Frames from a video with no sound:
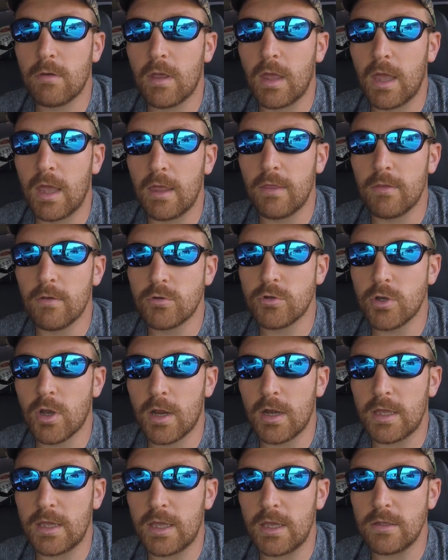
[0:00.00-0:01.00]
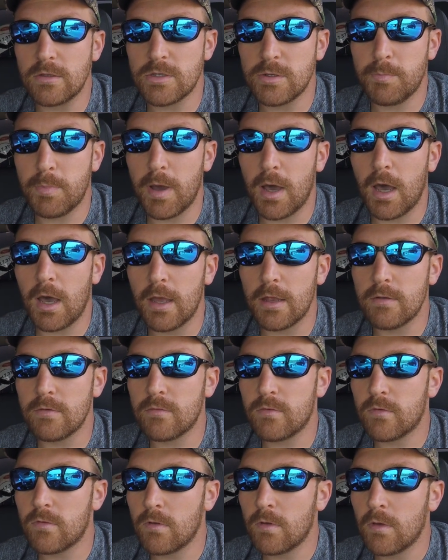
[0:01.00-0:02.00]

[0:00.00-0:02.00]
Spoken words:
and they're trying to get to ponds